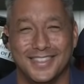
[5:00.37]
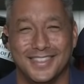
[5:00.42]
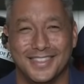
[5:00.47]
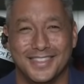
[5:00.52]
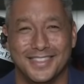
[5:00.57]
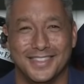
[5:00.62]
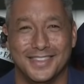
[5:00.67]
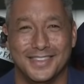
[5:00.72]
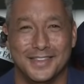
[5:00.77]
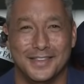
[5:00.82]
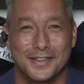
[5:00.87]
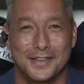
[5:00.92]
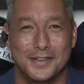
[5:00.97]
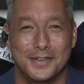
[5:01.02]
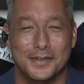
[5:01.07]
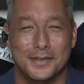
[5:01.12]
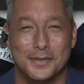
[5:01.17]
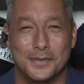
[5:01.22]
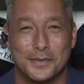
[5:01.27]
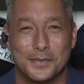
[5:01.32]

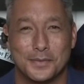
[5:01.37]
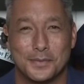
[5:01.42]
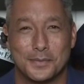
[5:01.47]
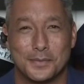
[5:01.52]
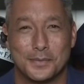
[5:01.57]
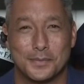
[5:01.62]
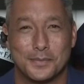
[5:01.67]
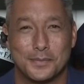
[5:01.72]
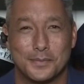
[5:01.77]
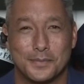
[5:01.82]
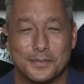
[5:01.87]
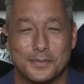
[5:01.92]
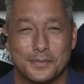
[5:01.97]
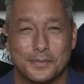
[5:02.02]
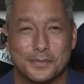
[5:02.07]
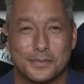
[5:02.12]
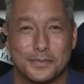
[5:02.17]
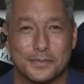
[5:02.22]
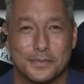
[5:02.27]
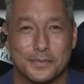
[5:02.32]

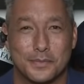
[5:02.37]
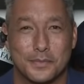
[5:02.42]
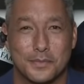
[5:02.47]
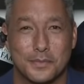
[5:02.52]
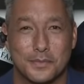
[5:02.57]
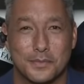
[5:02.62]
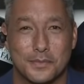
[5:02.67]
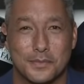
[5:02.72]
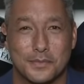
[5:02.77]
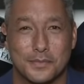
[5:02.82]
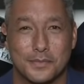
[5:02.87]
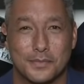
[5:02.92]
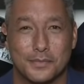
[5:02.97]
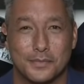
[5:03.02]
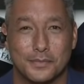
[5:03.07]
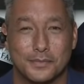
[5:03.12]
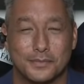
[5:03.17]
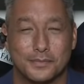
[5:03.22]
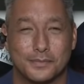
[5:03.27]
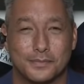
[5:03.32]

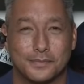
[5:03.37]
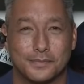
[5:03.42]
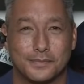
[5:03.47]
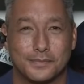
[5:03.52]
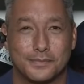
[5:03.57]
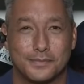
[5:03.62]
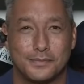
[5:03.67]
The person shown says nothing.